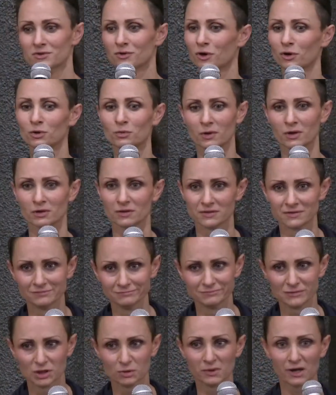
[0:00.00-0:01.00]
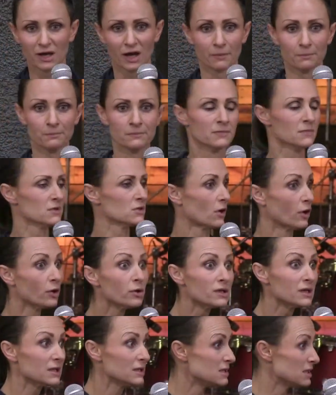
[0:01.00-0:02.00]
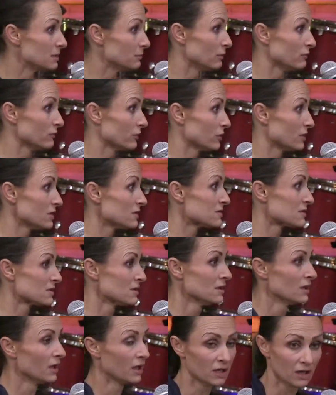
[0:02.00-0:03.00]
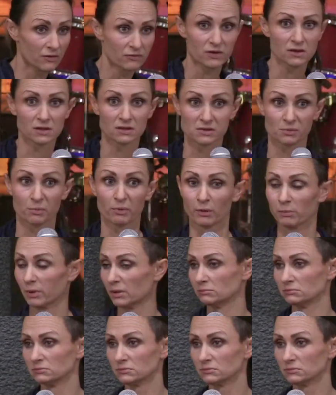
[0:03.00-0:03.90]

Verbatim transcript: your whole world, you become totally demon focused and everything's a problem.